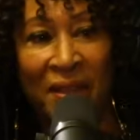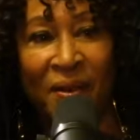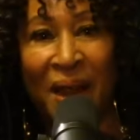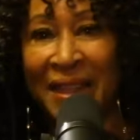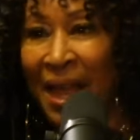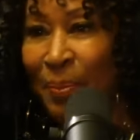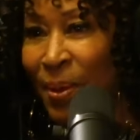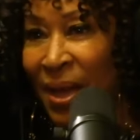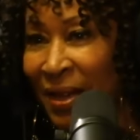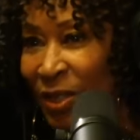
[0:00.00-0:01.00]
they're not
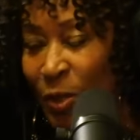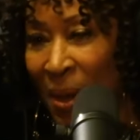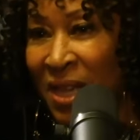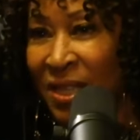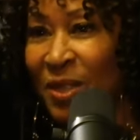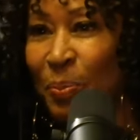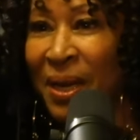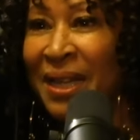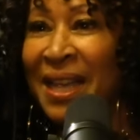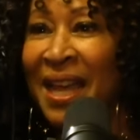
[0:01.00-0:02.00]
that big as spaces,
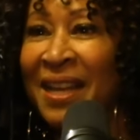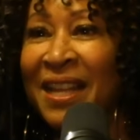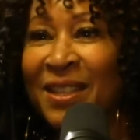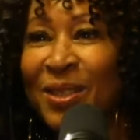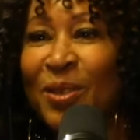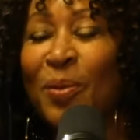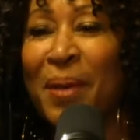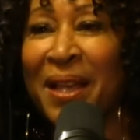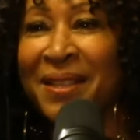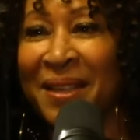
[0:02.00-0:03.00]
but again, it
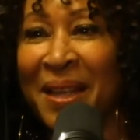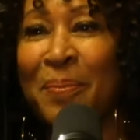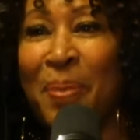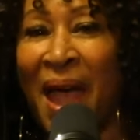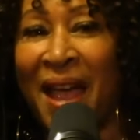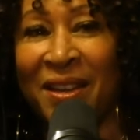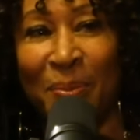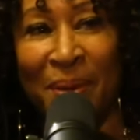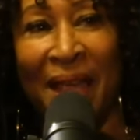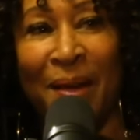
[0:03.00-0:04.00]
still makes an
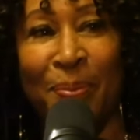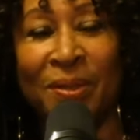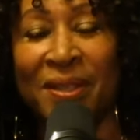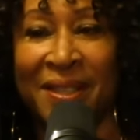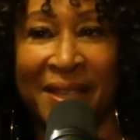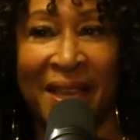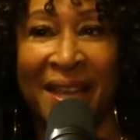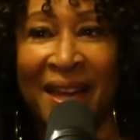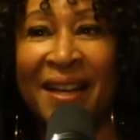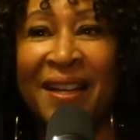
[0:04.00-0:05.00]
impact to be able to
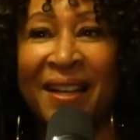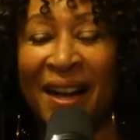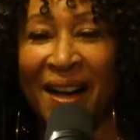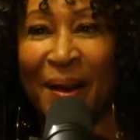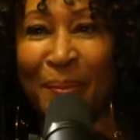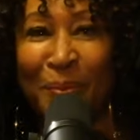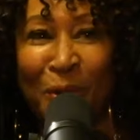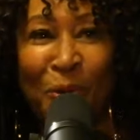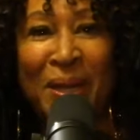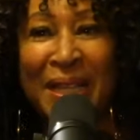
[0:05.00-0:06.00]
see
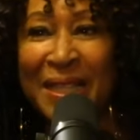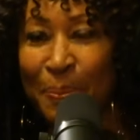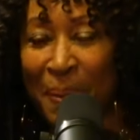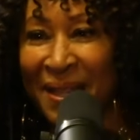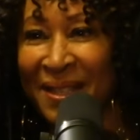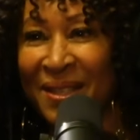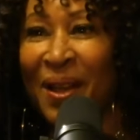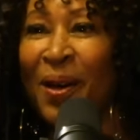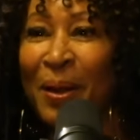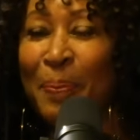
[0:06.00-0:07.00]
green
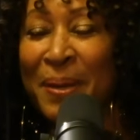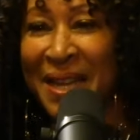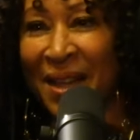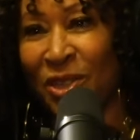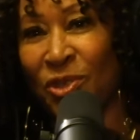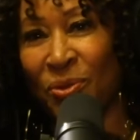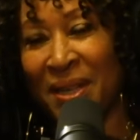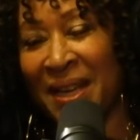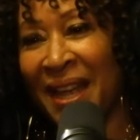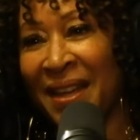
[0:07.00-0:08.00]
spaces all up and down the
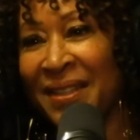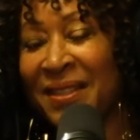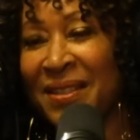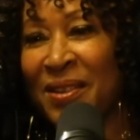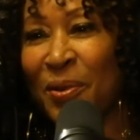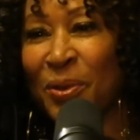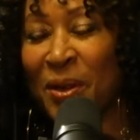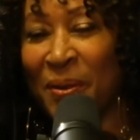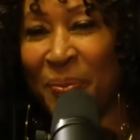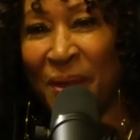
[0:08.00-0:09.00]
street, and you
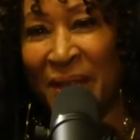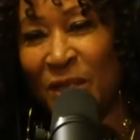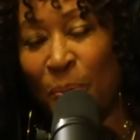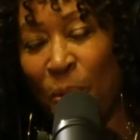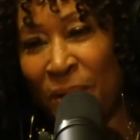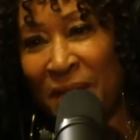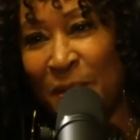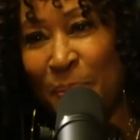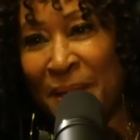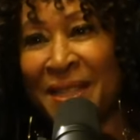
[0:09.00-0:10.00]
know, to support
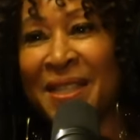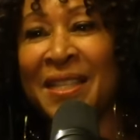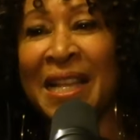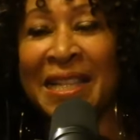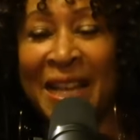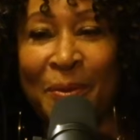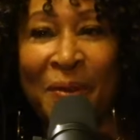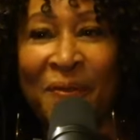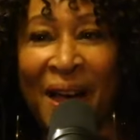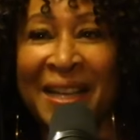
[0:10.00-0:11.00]
these businesses as
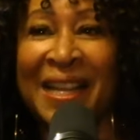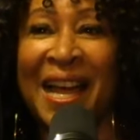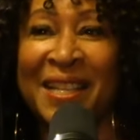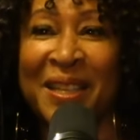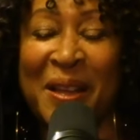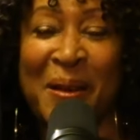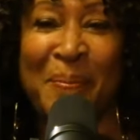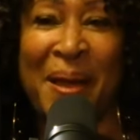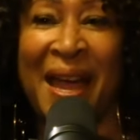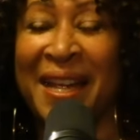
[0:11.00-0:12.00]
they revitalize and
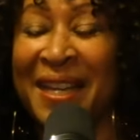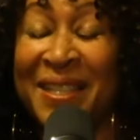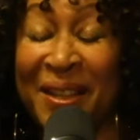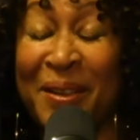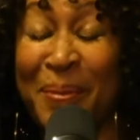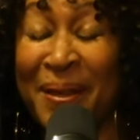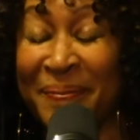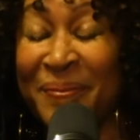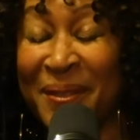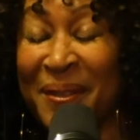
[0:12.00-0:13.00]
come back. It's going to
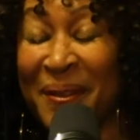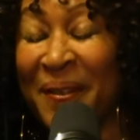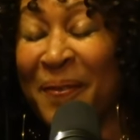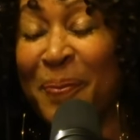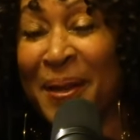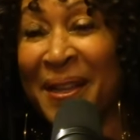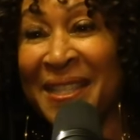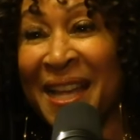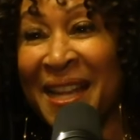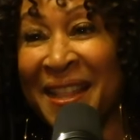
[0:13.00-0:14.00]
be a pretty
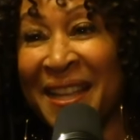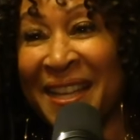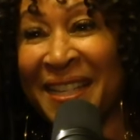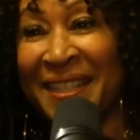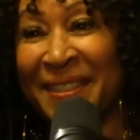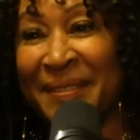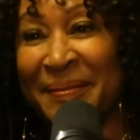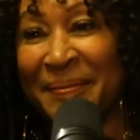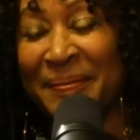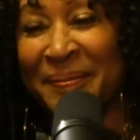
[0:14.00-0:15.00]
exciting thing. That sounds
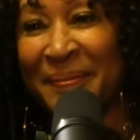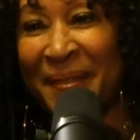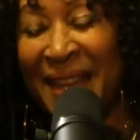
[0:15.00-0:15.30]
wonderful.